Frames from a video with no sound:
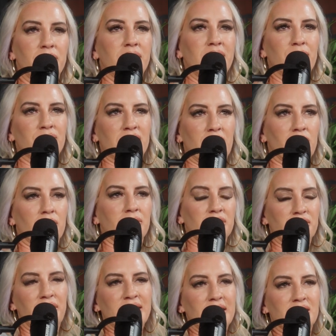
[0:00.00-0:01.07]
he was not good with
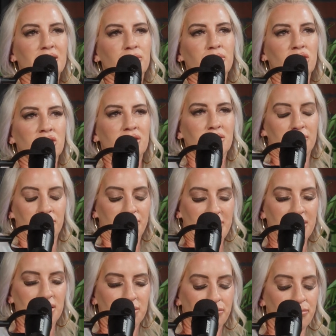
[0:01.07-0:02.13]
his finances, which is
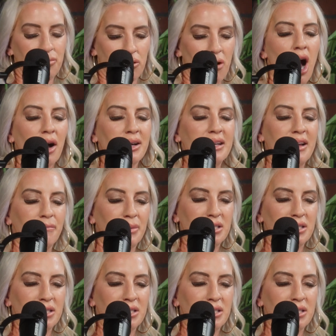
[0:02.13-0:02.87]
his prerogative.